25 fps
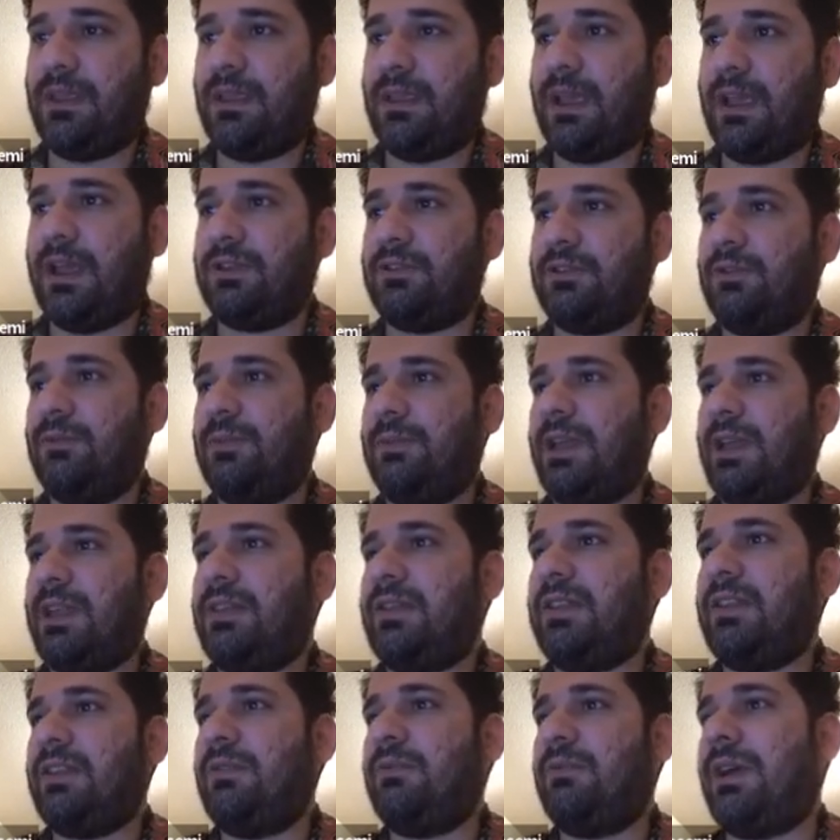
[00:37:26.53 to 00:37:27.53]
And you may
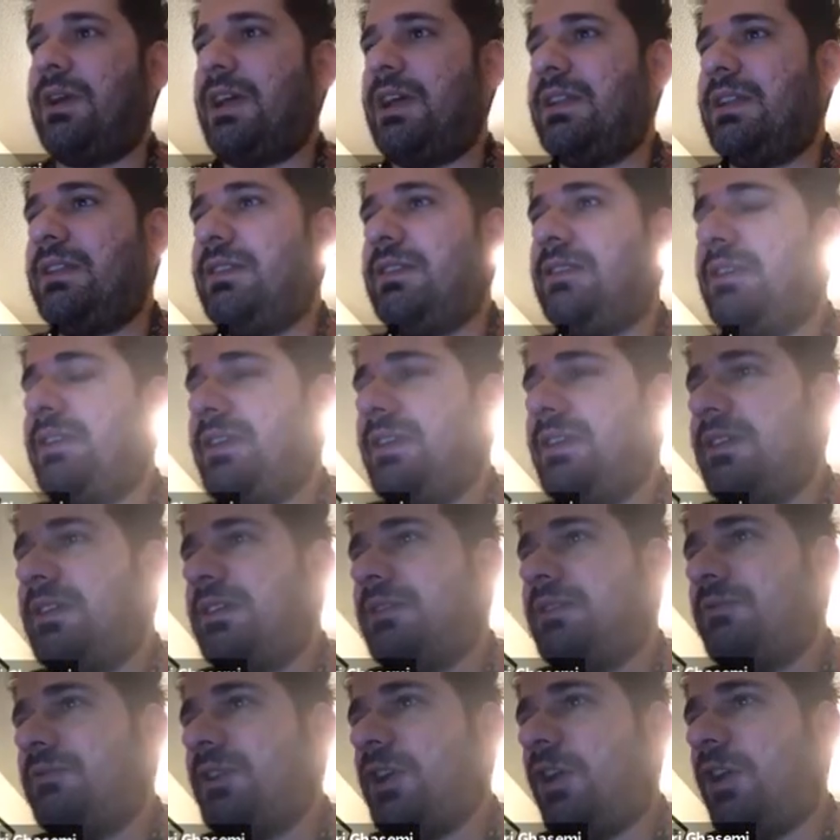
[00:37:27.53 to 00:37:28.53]
see, well,
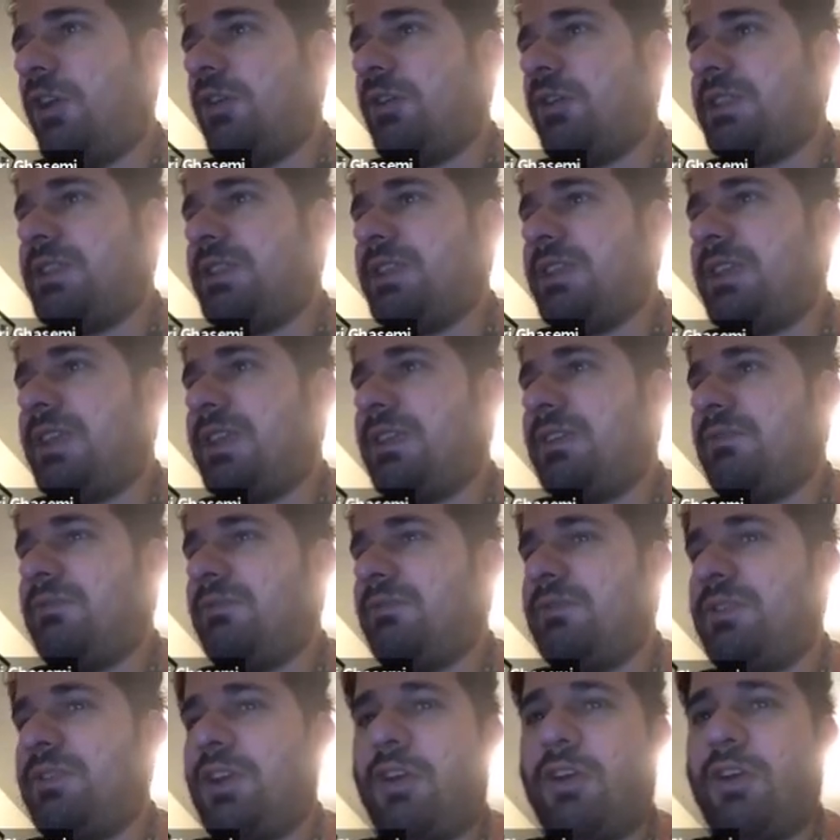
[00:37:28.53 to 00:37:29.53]
we
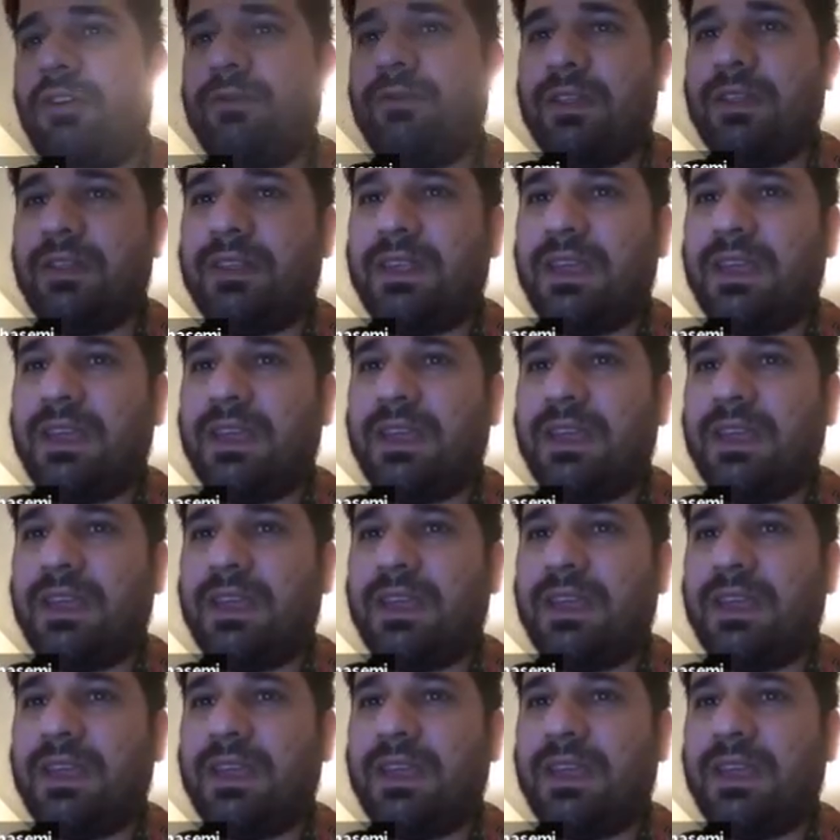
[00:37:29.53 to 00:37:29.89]
always